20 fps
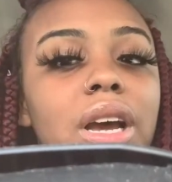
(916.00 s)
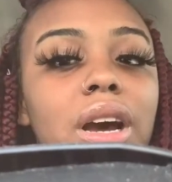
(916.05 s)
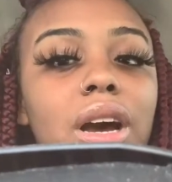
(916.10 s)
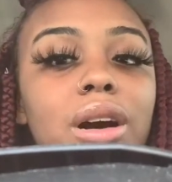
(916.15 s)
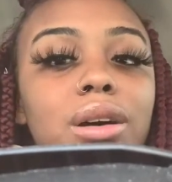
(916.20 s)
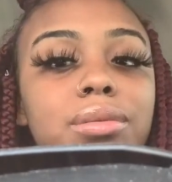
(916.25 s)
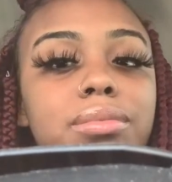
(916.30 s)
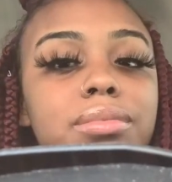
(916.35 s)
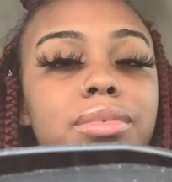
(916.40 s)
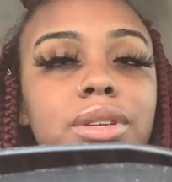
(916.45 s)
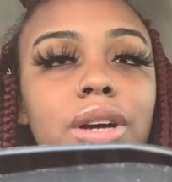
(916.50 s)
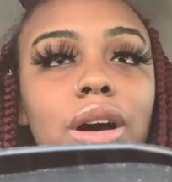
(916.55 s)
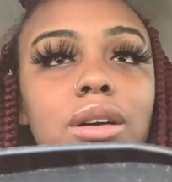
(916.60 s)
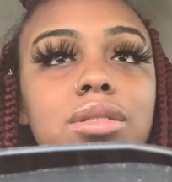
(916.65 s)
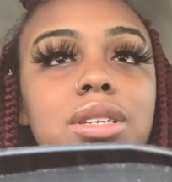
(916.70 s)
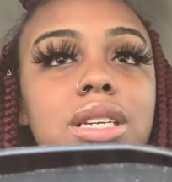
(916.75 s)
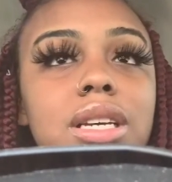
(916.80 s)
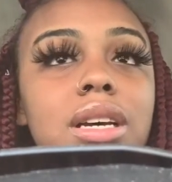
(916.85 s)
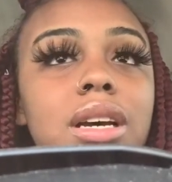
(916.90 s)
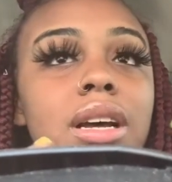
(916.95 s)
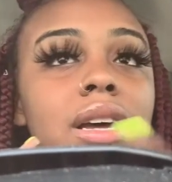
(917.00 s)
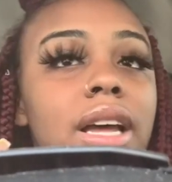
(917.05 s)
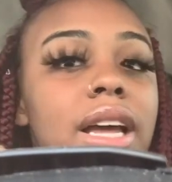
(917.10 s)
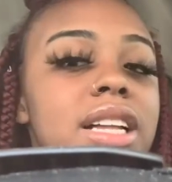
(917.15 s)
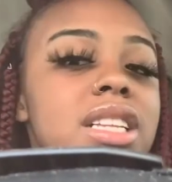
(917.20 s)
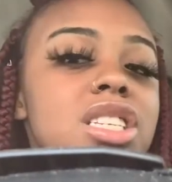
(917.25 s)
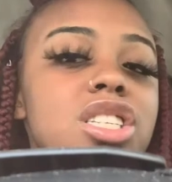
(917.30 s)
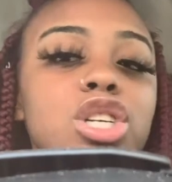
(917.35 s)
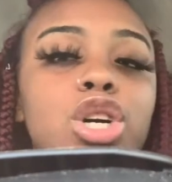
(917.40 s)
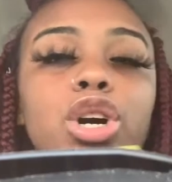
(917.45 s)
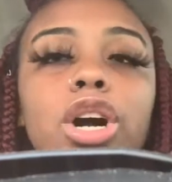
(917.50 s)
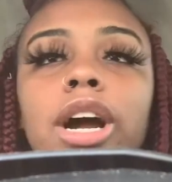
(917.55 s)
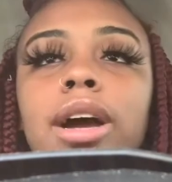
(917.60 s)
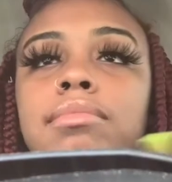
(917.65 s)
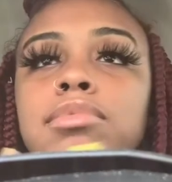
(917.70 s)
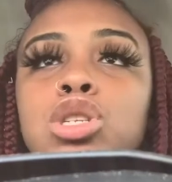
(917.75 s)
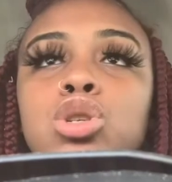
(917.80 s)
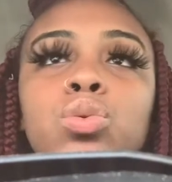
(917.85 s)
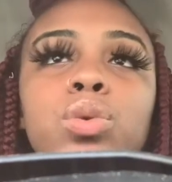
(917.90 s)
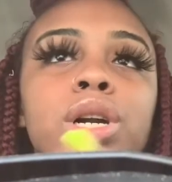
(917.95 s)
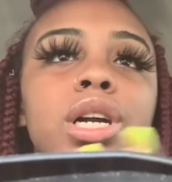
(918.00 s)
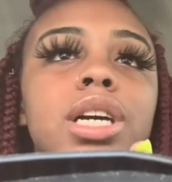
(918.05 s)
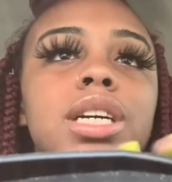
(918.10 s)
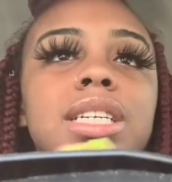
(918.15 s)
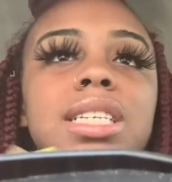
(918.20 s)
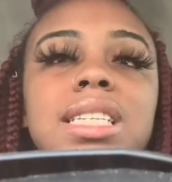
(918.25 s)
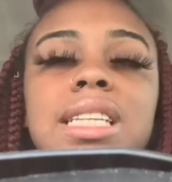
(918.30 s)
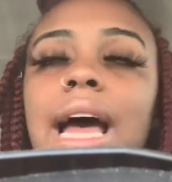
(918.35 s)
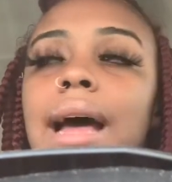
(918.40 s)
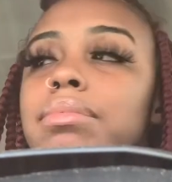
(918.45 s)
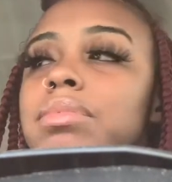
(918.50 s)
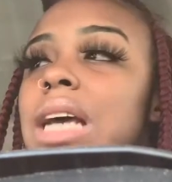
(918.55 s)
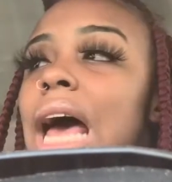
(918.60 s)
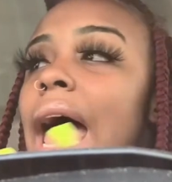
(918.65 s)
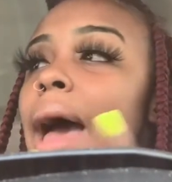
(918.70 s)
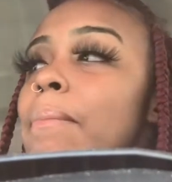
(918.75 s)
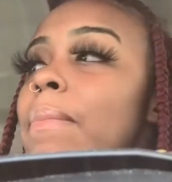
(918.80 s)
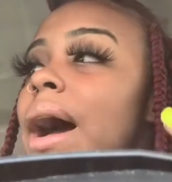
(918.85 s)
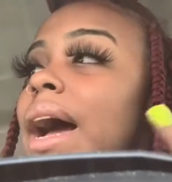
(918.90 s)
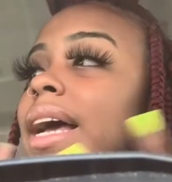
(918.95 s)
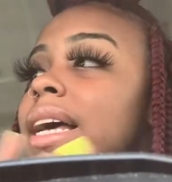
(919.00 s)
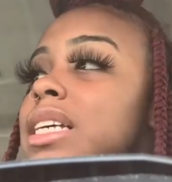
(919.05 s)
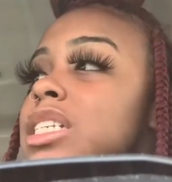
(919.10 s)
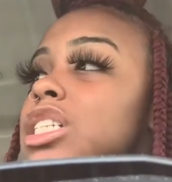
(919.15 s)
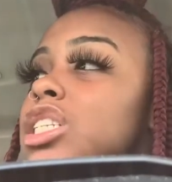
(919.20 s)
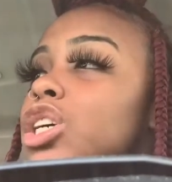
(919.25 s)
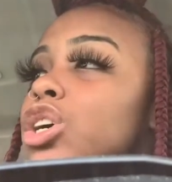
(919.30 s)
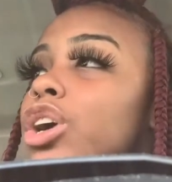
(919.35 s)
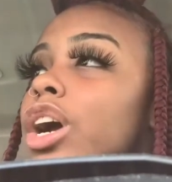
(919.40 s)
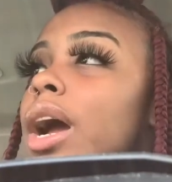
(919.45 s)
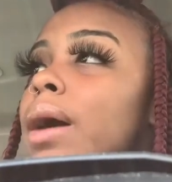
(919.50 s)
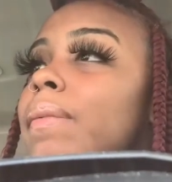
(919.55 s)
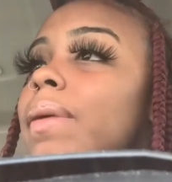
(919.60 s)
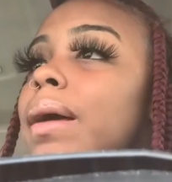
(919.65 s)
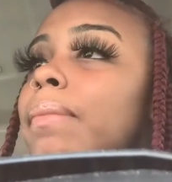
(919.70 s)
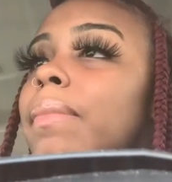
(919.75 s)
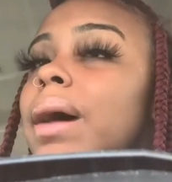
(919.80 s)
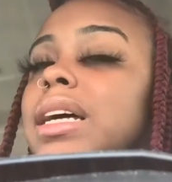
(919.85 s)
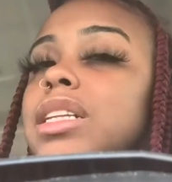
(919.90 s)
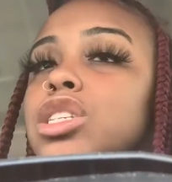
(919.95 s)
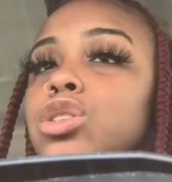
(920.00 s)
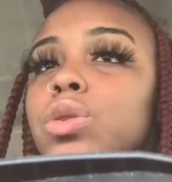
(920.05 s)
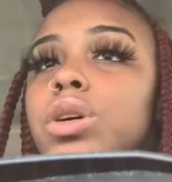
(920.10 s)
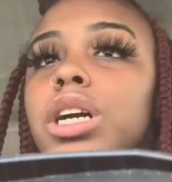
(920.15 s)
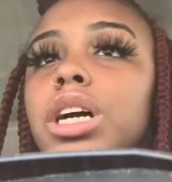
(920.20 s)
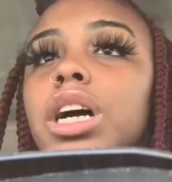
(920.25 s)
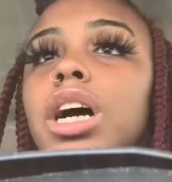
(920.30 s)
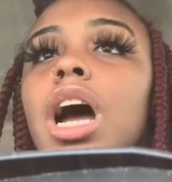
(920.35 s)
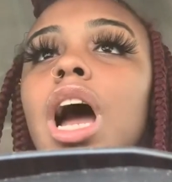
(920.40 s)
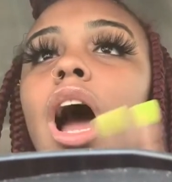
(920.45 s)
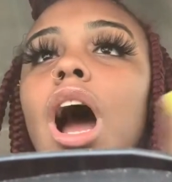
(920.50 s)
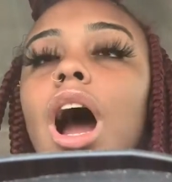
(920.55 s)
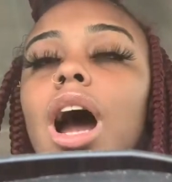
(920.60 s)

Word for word: go go to instagram twitter snapchat my instagram and my twitter